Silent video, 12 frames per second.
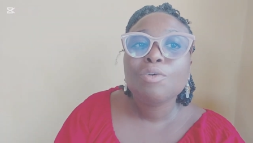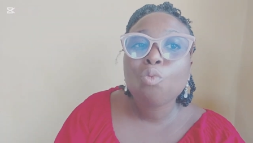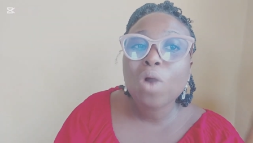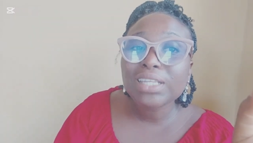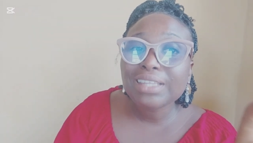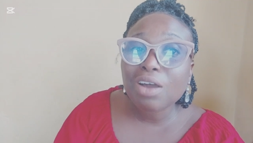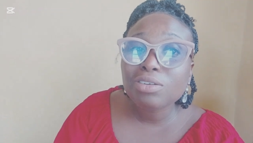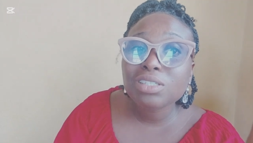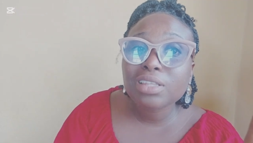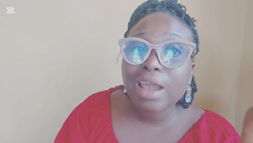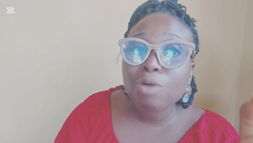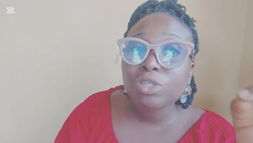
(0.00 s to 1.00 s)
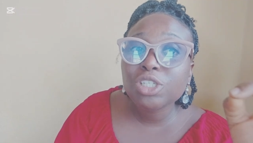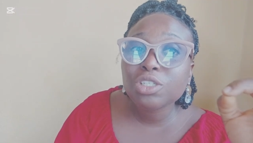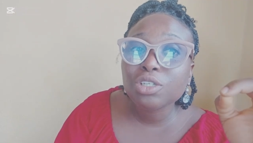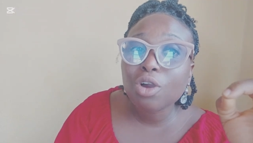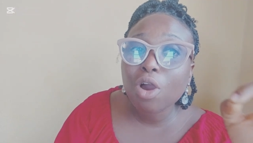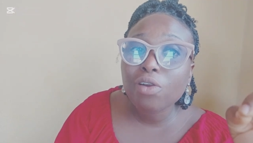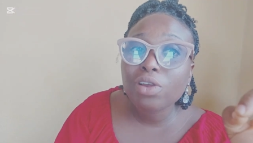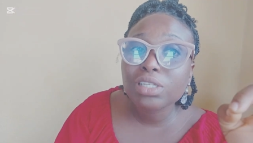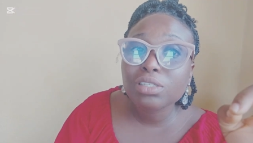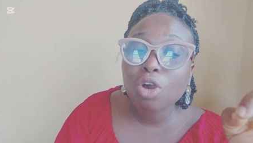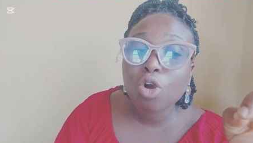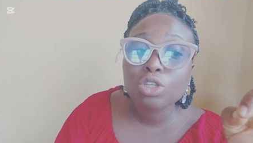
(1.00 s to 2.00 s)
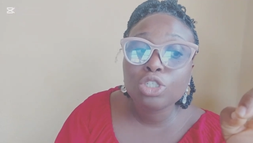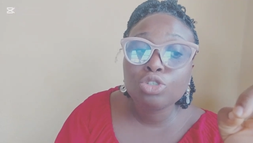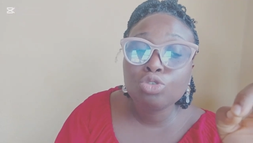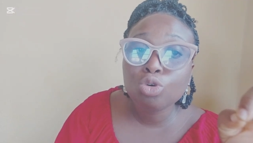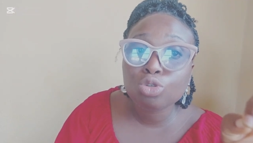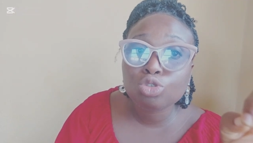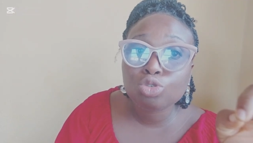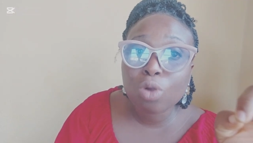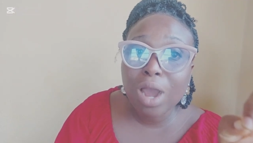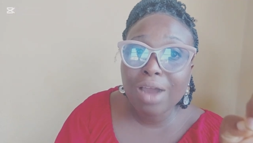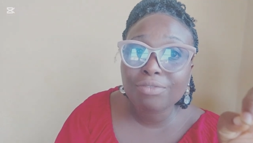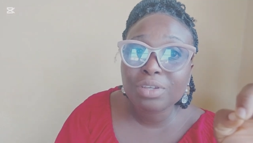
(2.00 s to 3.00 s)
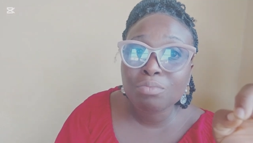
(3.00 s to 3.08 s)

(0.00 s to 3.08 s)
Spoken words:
1,000 naira, which is the currency or the note you have,